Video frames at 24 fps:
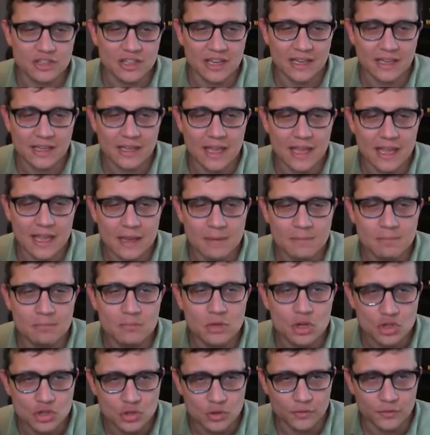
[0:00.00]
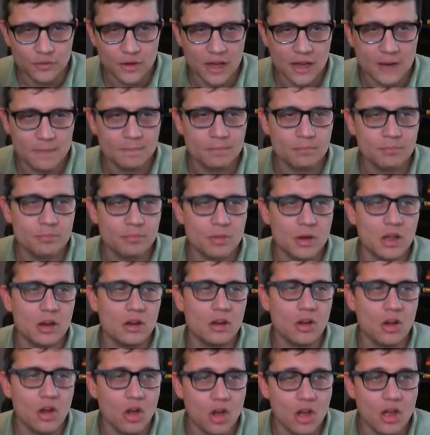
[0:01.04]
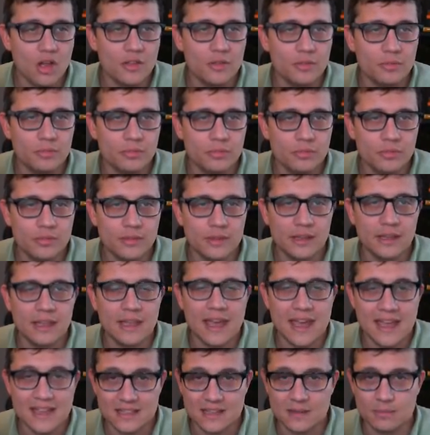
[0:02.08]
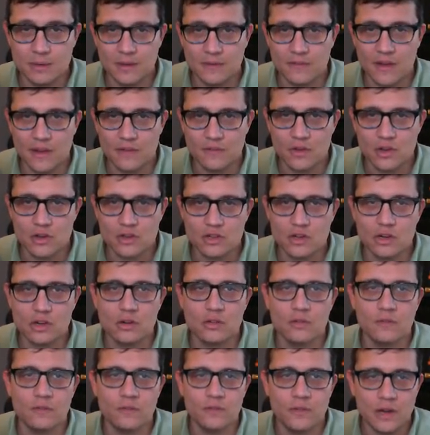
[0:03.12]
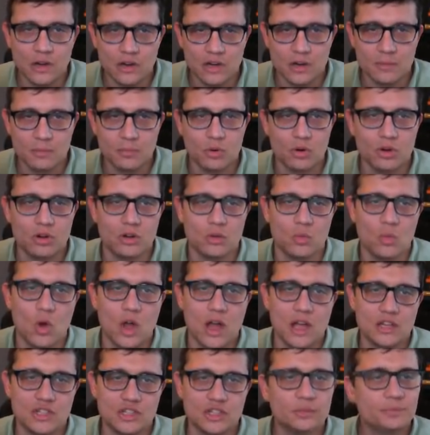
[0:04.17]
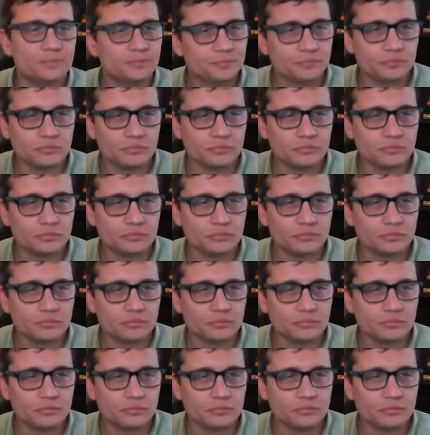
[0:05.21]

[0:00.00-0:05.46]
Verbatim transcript: It's like a mutual fund, but on the S and P five hundred, very important to watch.